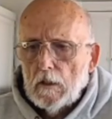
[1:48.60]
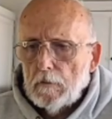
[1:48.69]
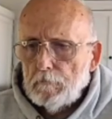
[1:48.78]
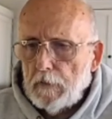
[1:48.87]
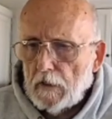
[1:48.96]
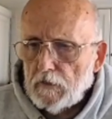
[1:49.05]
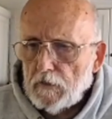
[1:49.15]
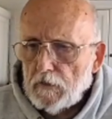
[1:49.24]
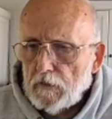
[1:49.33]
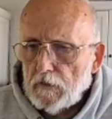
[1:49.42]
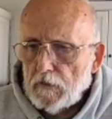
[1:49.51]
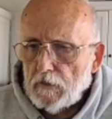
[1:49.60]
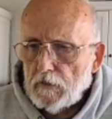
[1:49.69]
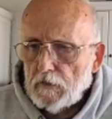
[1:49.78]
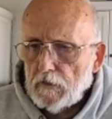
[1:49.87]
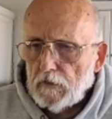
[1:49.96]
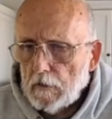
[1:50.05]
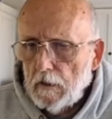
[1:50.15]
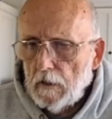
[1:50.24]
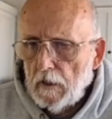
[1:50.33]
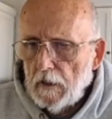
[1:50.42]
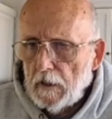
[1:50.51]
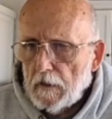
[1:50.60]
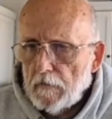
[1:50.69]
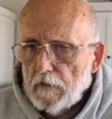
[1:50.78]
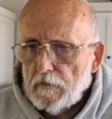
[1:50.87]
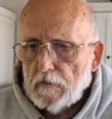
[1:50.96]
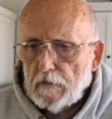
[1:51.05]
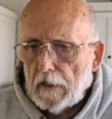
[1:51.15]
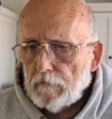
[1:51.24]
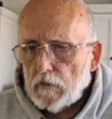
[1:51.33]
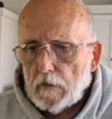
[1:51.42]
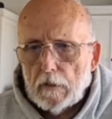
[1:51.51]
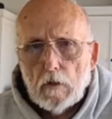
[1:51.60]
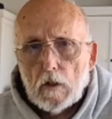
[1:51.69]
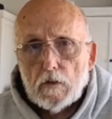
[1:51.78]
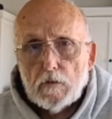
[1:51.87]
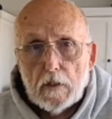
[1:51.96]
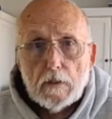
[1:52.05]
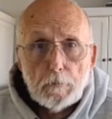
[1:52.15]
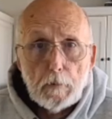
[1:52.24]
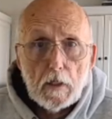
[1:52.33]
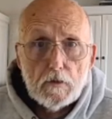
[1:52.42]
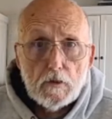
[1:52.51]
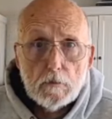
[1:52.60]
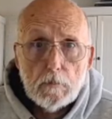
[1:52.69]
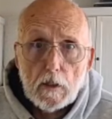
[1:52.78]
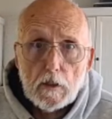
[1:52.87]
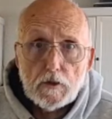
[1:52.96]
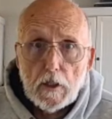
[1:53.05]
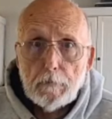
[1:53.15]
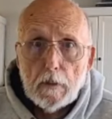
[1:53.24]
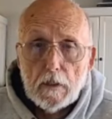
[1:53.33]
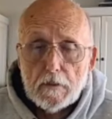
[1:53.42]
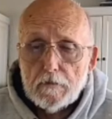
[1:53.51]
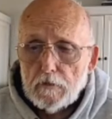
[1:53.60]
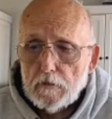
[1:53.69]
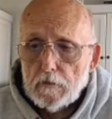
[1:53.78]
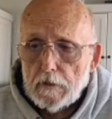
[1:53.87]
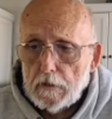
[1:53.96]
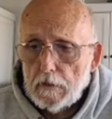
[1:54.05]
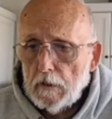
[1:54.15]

pontoon barge out, and this is after they've already set the pontoon barge up onto the